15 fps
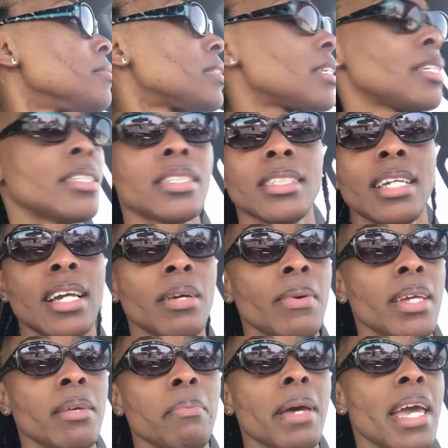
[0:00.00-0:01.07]
just to take
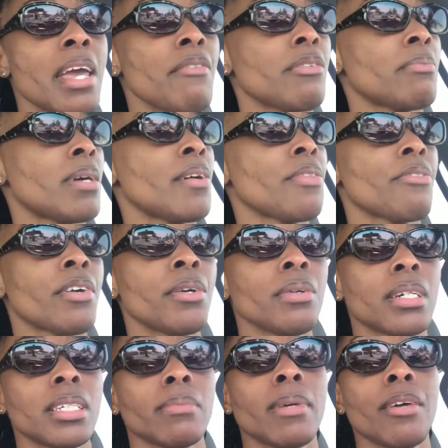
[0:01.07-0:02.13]
away the pain from my
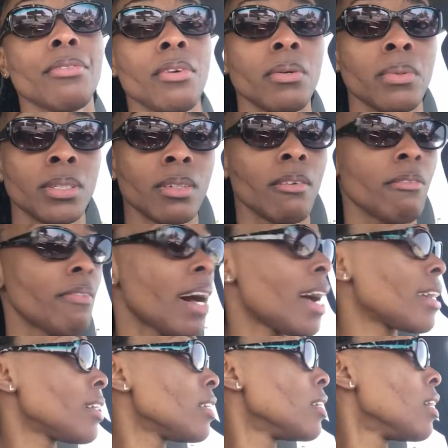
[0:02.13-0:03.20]
throat, because my throat was on
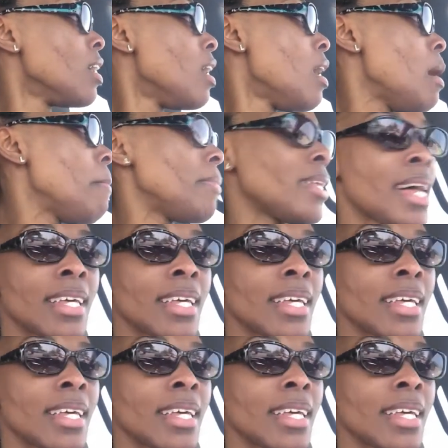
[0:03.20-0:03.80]
fire. But